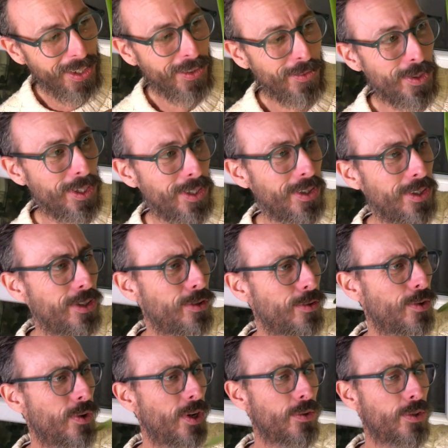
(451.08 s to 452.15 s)
new
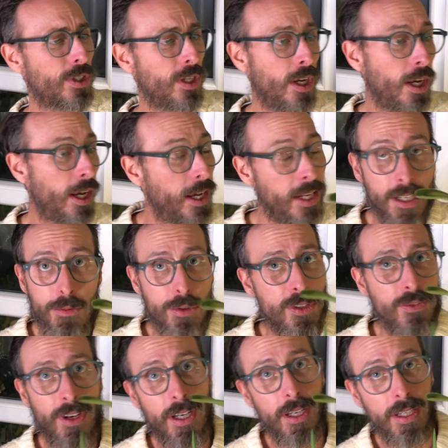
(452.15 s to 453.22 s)
growths and it was
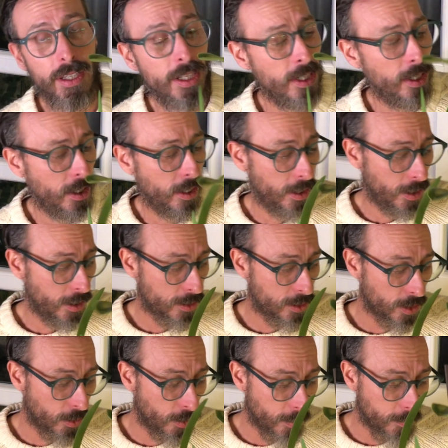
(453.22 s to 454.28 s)
fine.
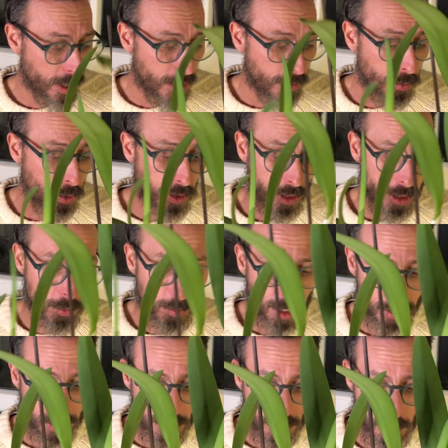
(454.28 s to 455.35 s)
So I'm not worried
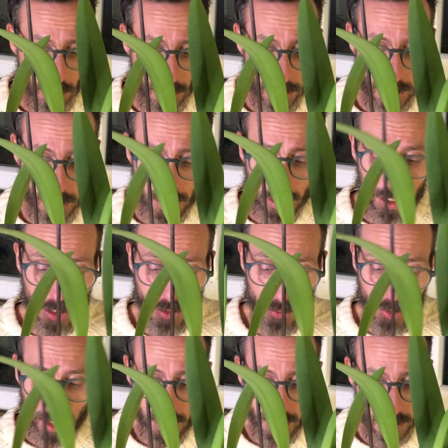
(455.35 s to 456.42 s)
about this one in any
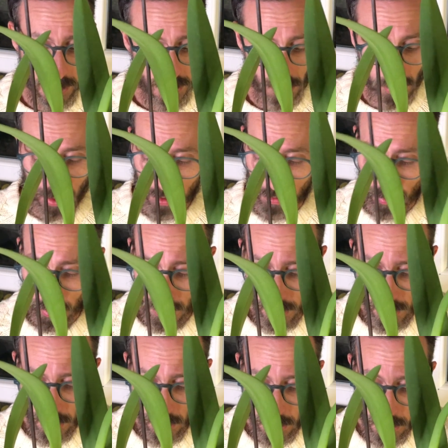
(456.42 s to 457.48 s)
way. It's looking really
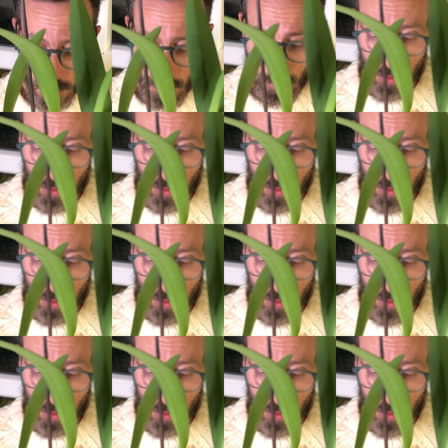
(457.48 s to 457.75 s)
good. We